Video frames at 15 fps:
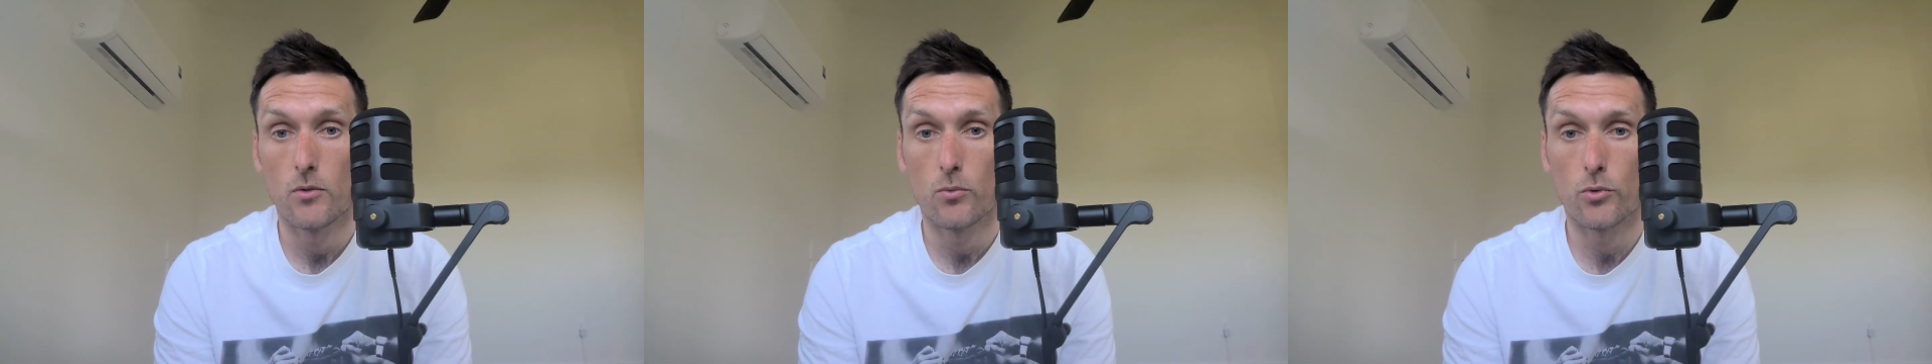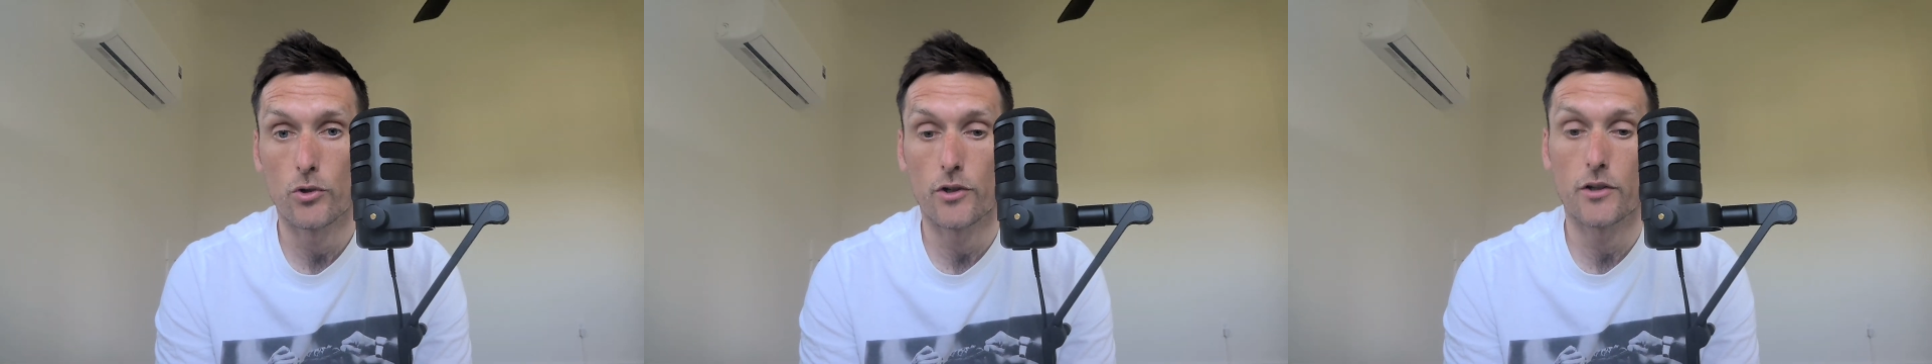
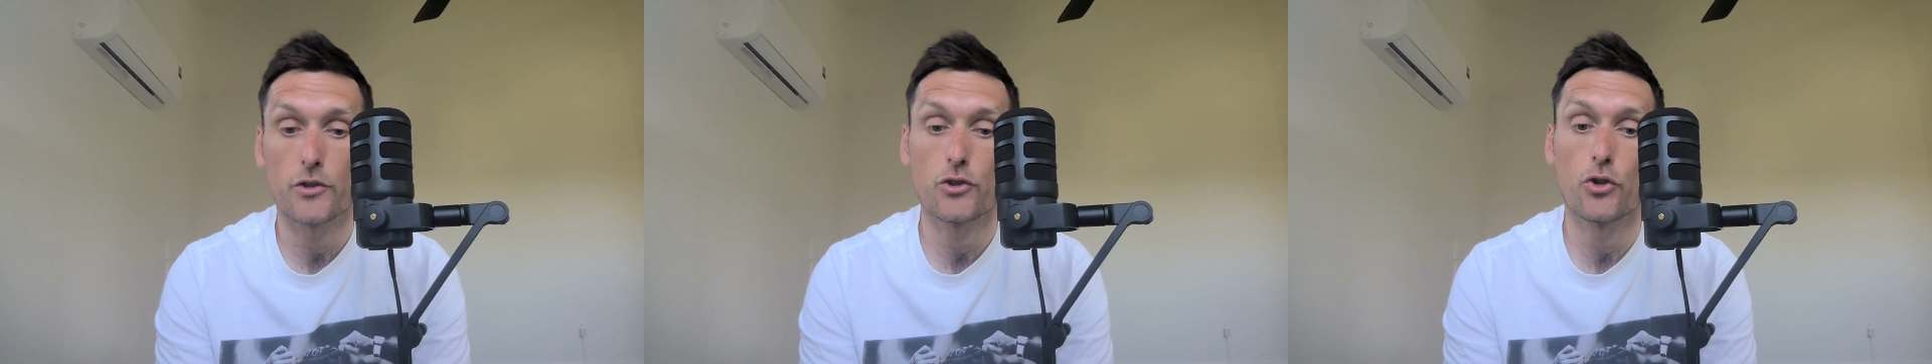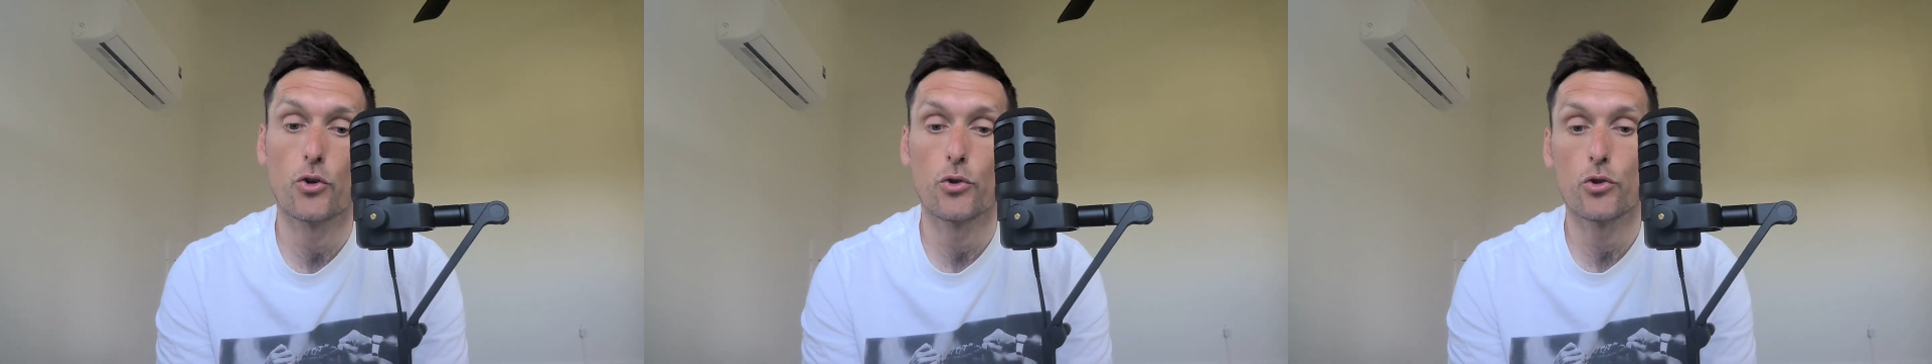We're going to
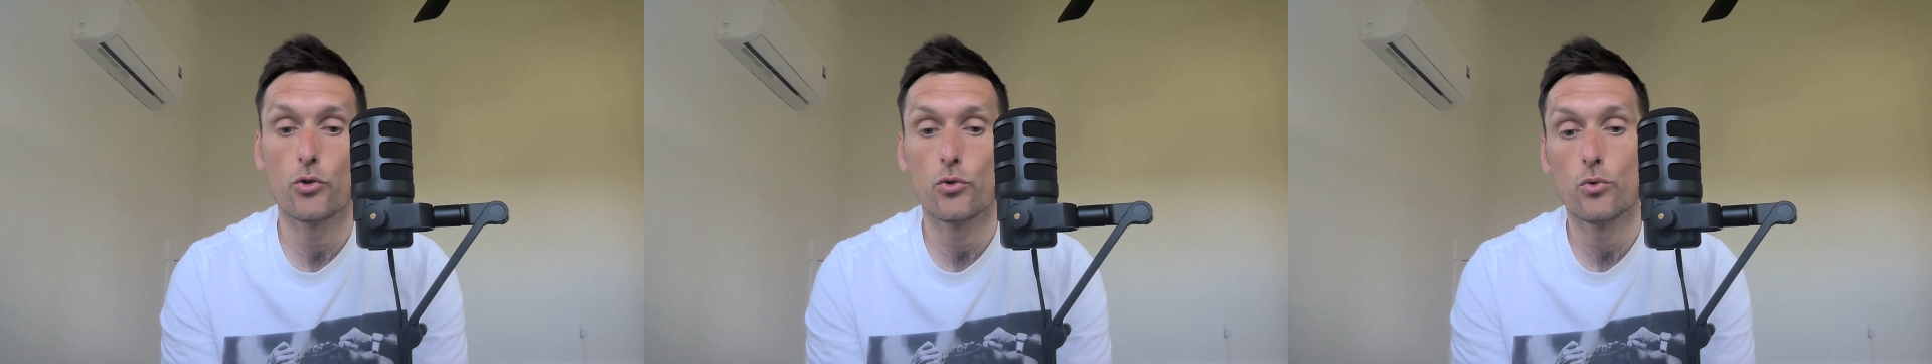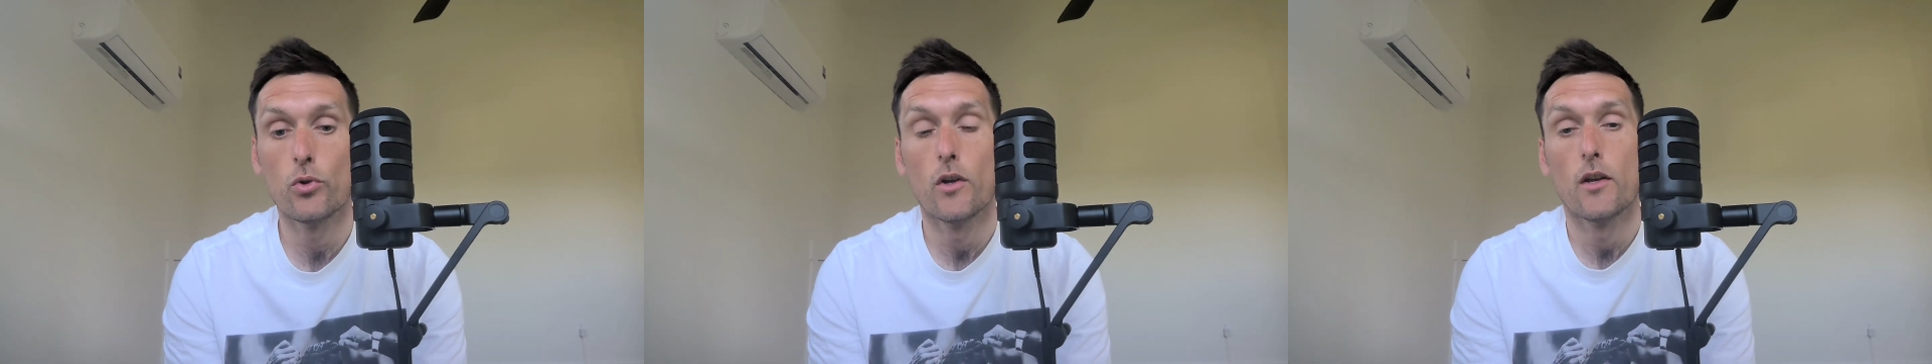show
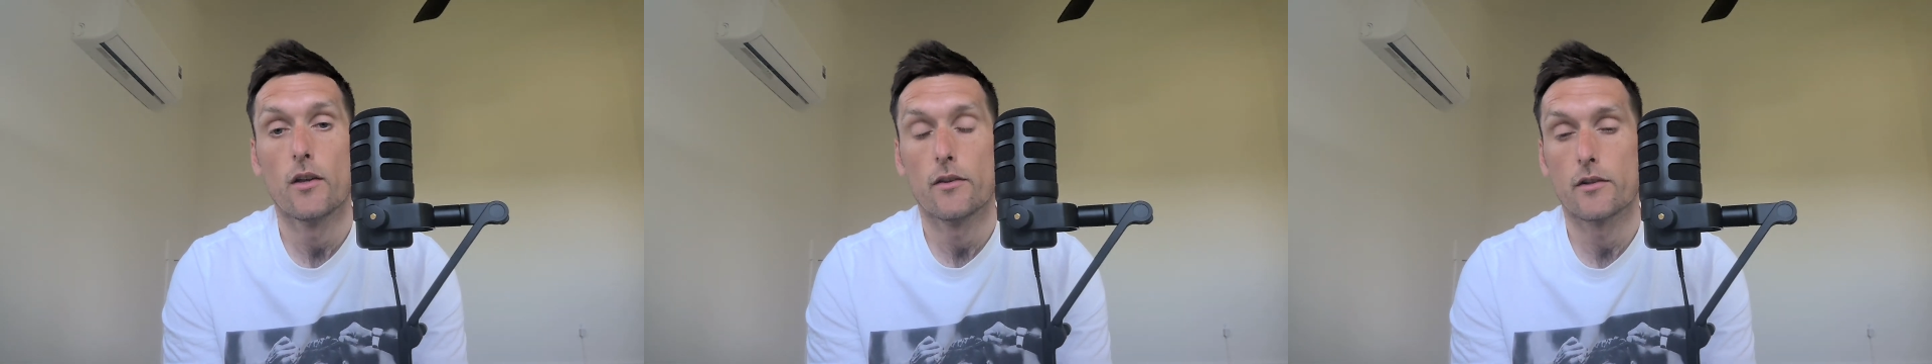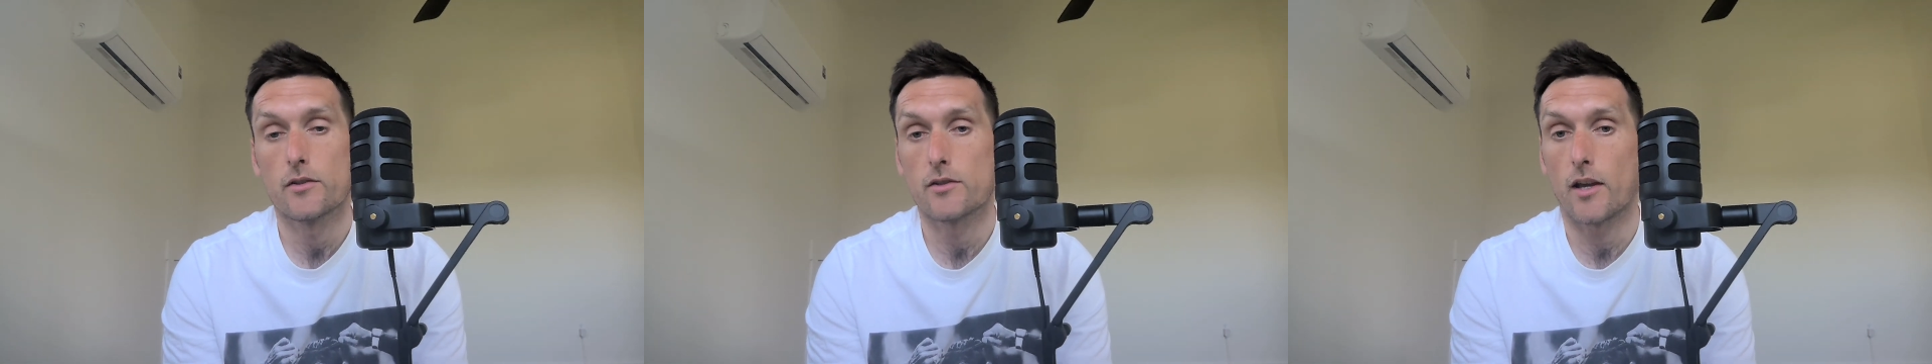you
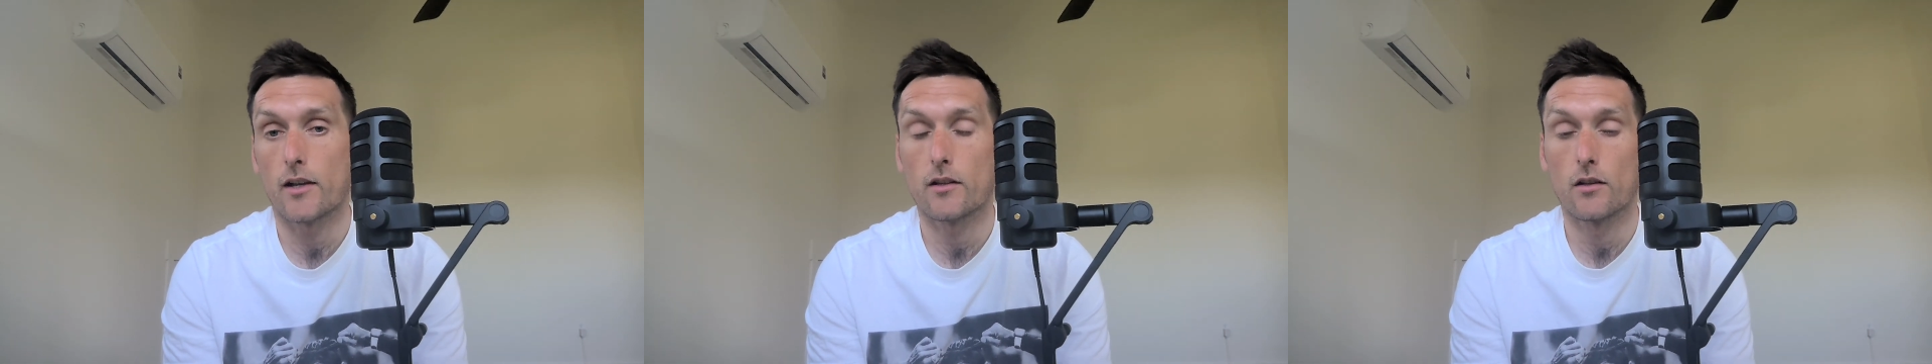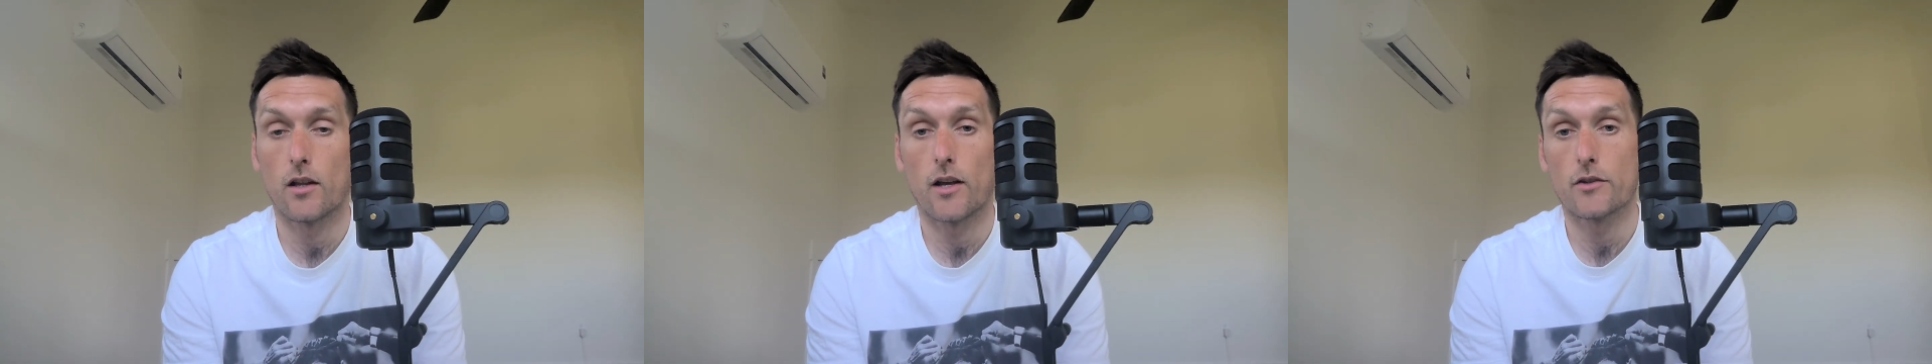the
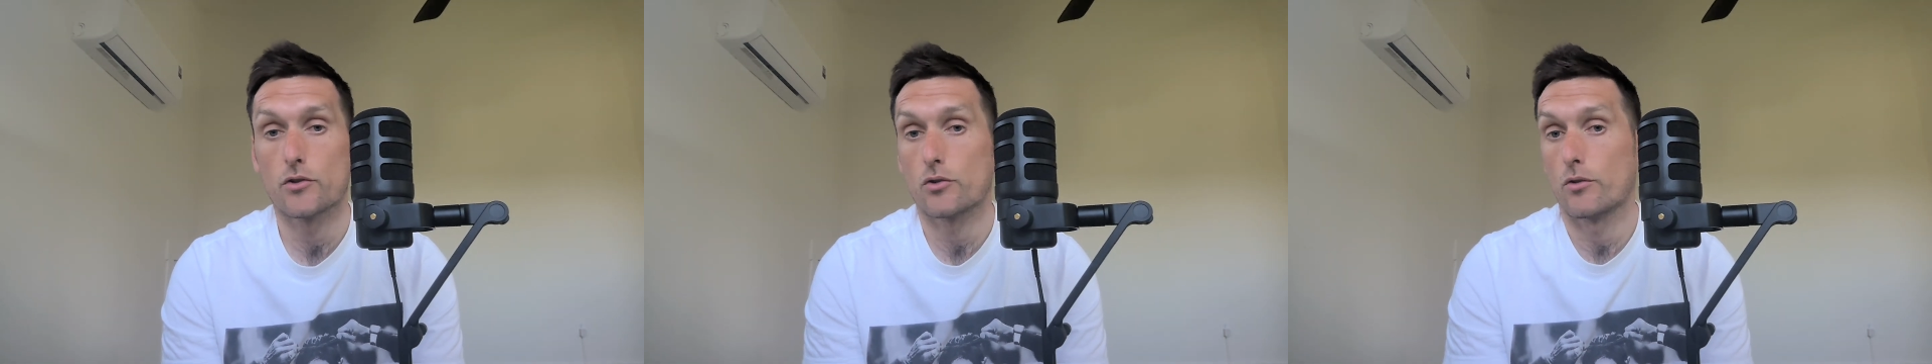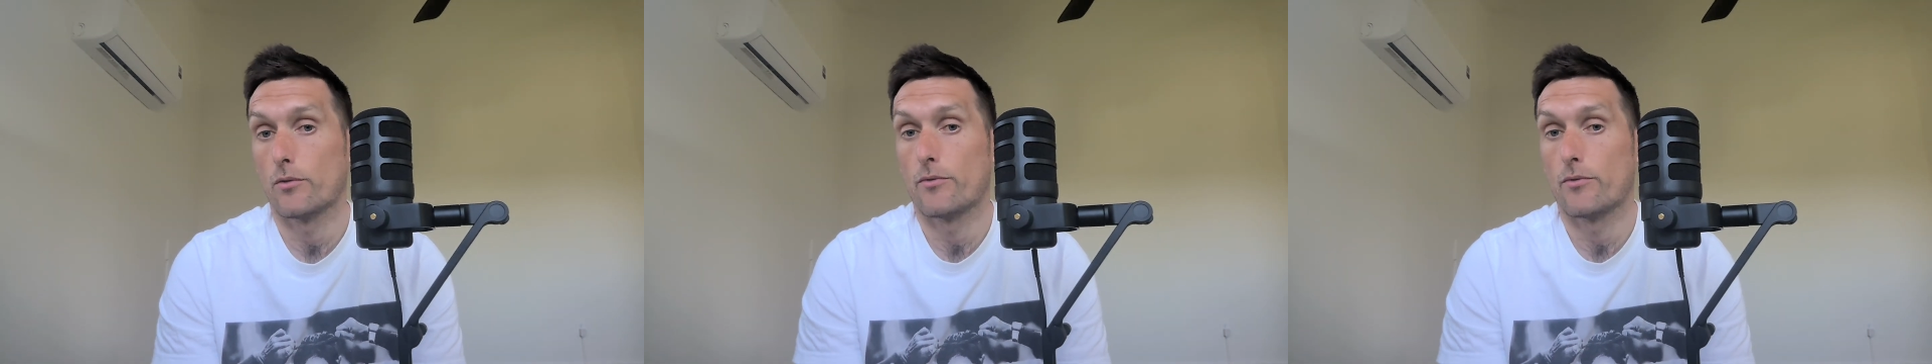psychological